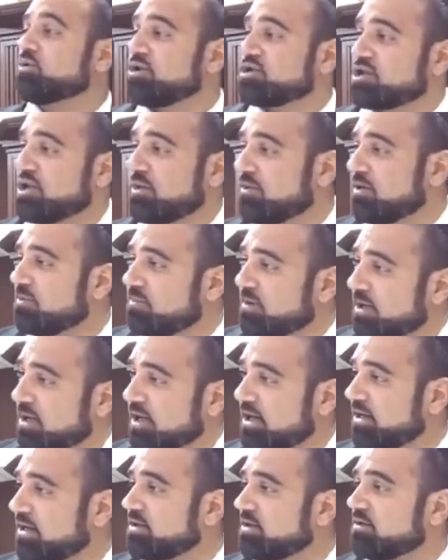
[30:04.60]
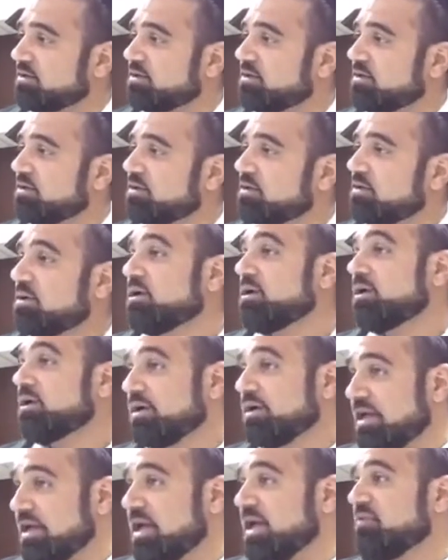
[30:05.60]
to Hashem Yitbarach,
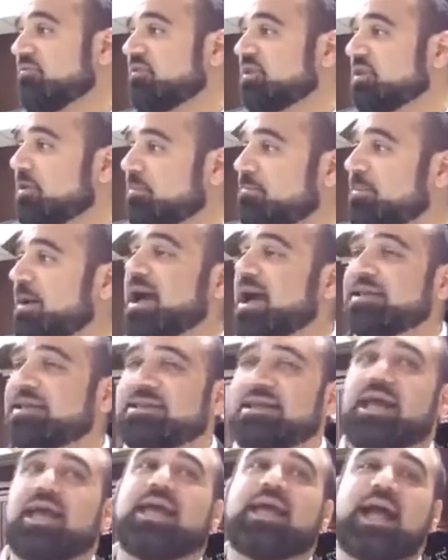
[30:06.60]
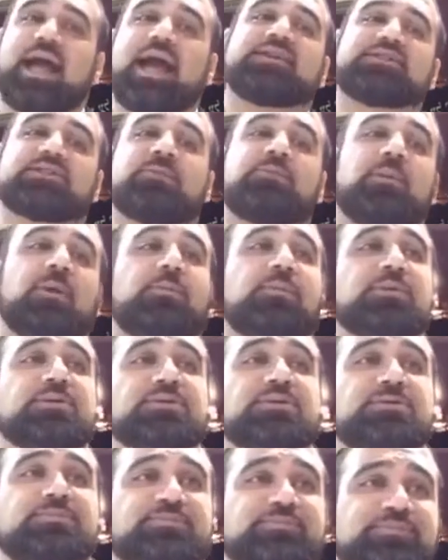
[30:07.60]
Even the bad day has a
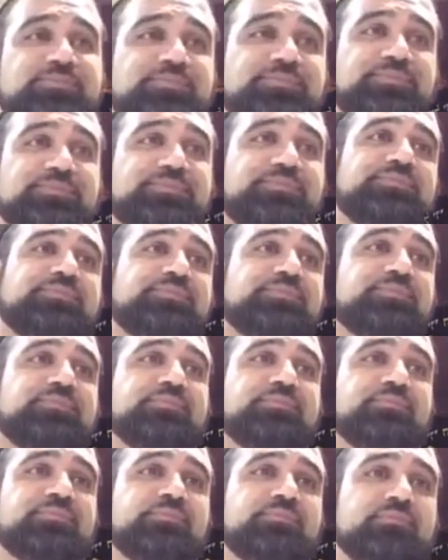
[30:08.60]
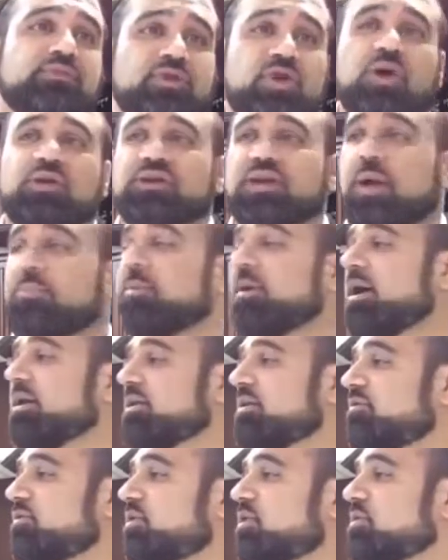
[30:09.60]
purpose. It's called
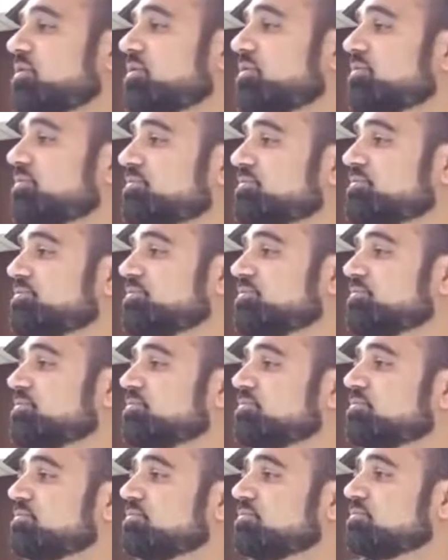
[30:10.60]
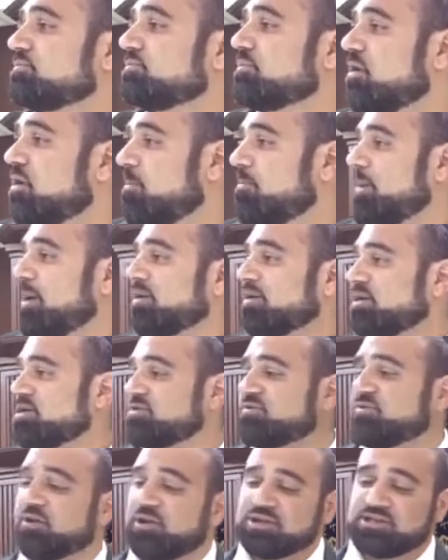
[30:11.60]
kaparat avanot, a
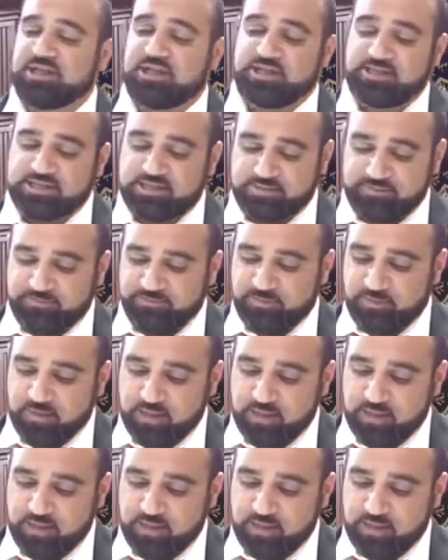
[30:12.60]
repentance for your sins.